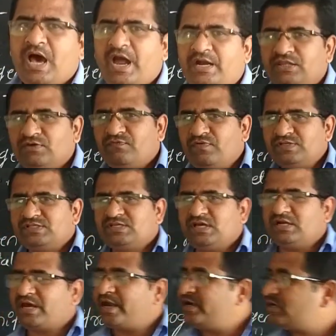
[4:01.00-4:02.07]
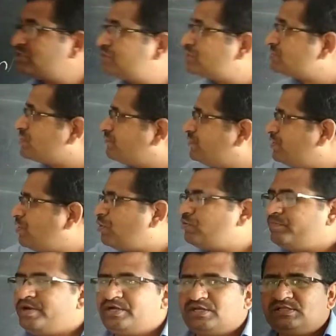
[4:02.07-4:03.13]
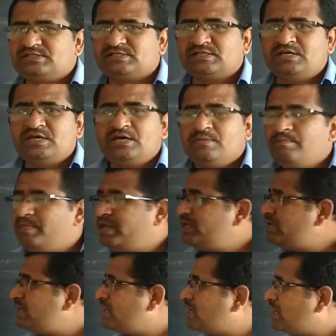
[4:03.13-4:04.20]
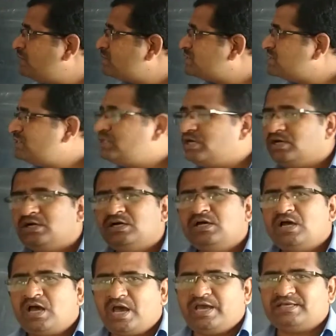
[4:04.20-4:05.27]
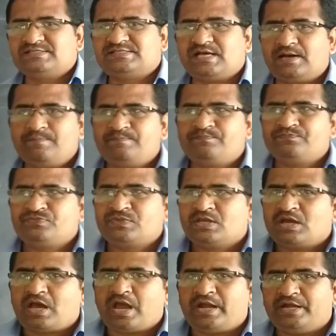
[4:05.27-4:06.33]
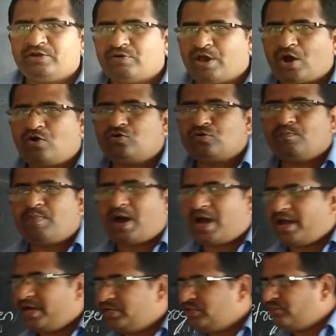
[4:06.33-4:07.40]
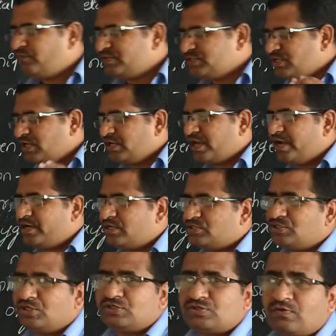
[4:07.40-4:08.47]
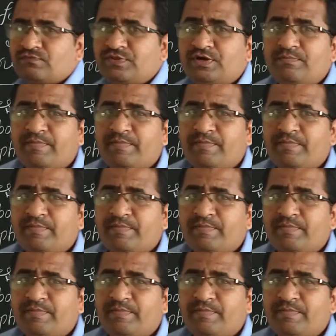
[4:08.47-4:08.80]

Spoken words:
and the physical characteristics of the non-metals mainly comes in the exam, and you have to by the physical characteristics of the